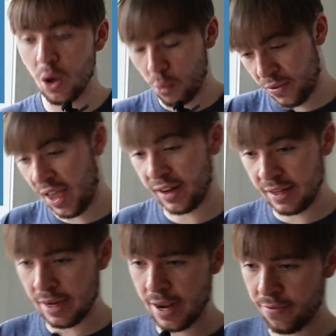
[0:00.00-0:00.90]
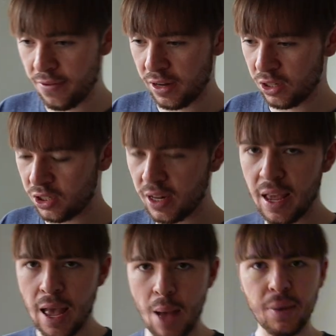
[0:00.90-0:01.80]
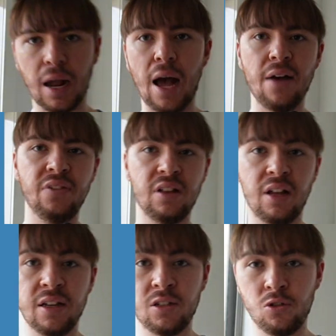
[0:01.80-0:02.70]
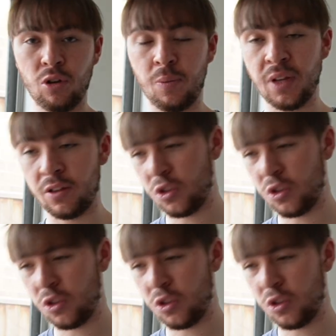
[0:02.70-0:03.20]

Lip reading: when that year had finished, about half the class had dropped out.